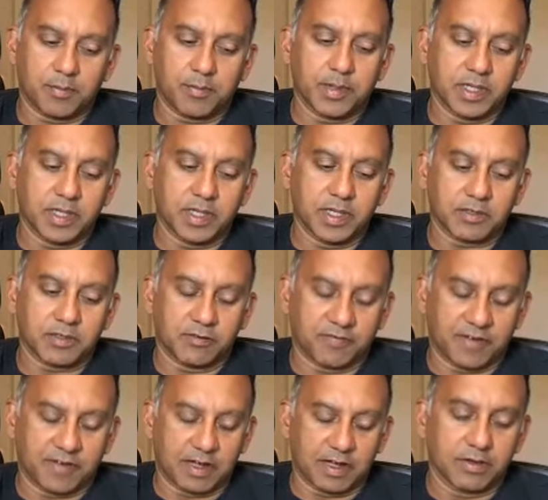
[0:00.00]
companies
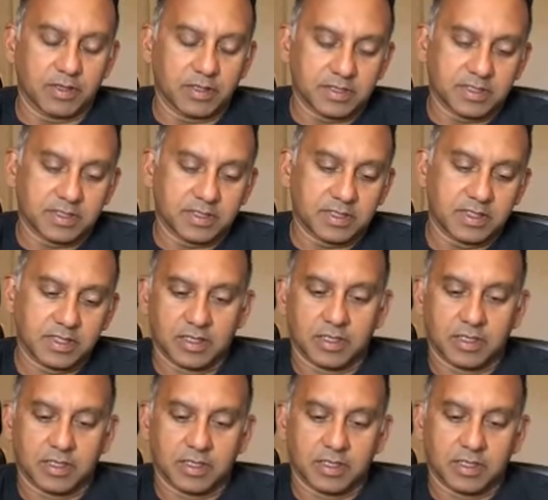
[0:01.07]
or founders